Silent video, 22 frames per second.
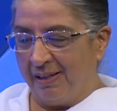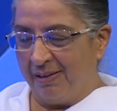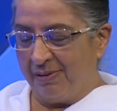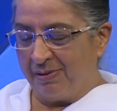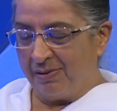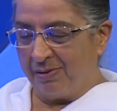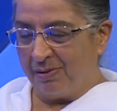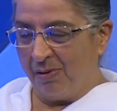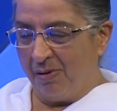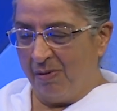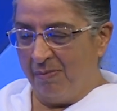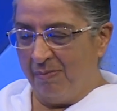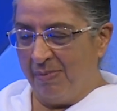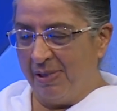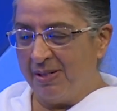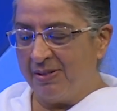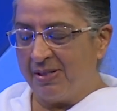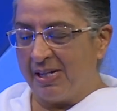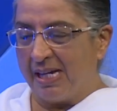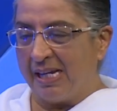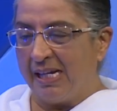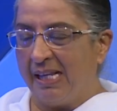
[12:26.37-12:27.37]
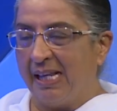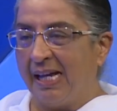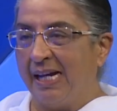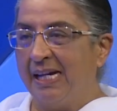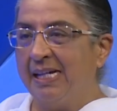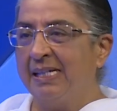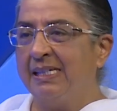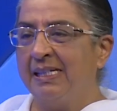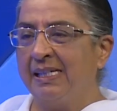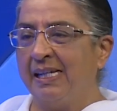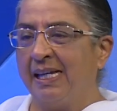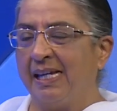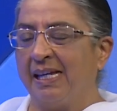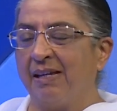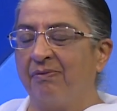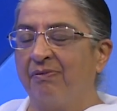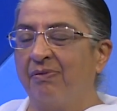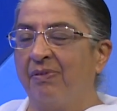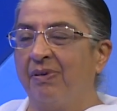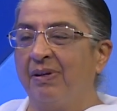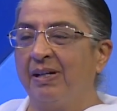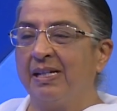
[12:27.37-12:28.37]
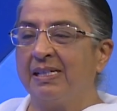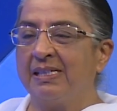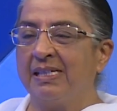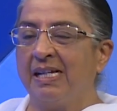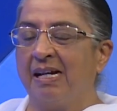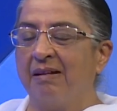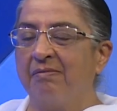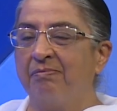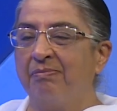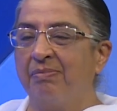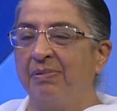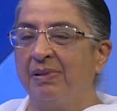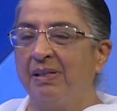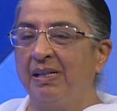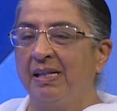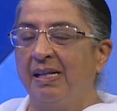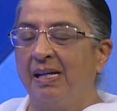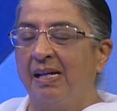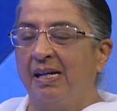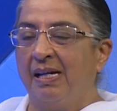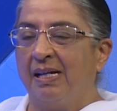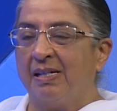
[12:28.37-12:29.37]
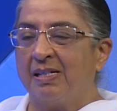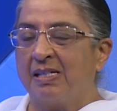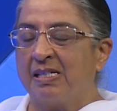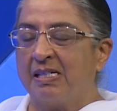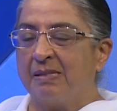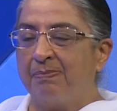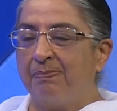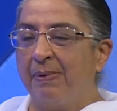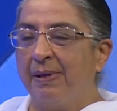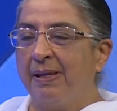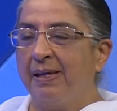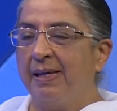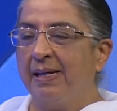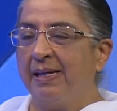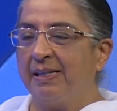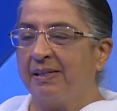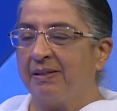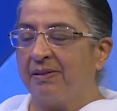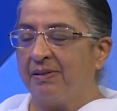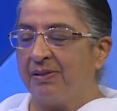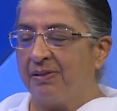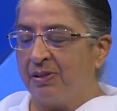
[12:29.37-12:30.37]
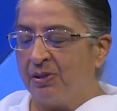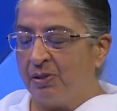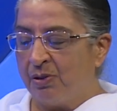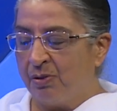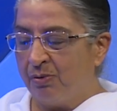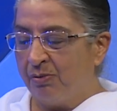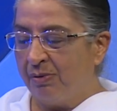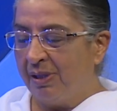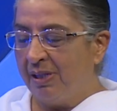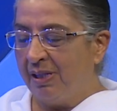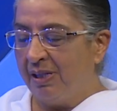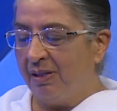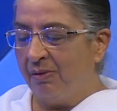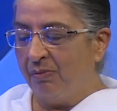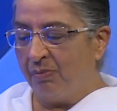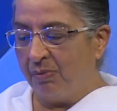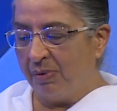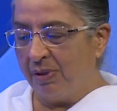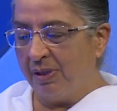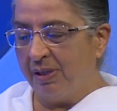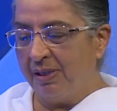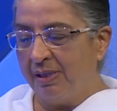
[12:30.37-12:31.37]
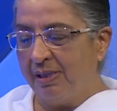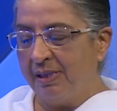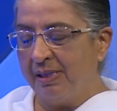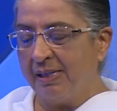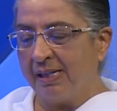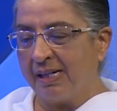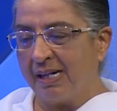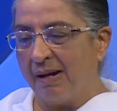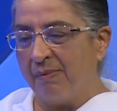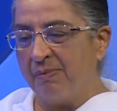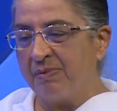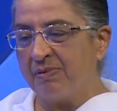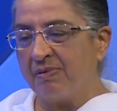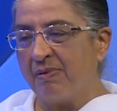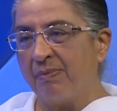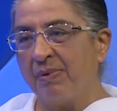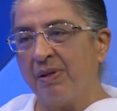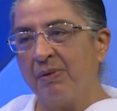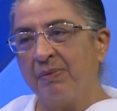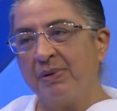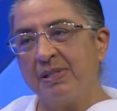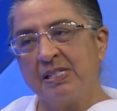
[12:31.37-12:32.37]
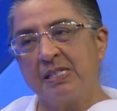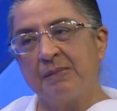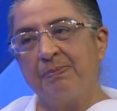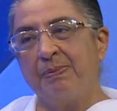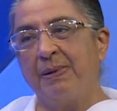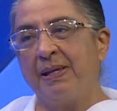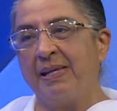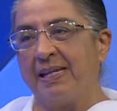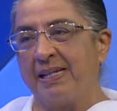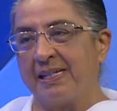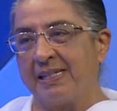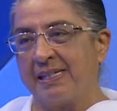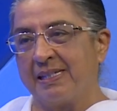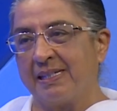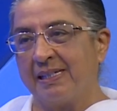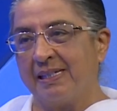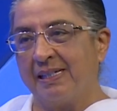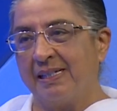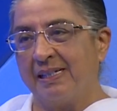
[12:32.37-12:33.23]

so much enlightening. For example, spiritual word comes from the word spirit.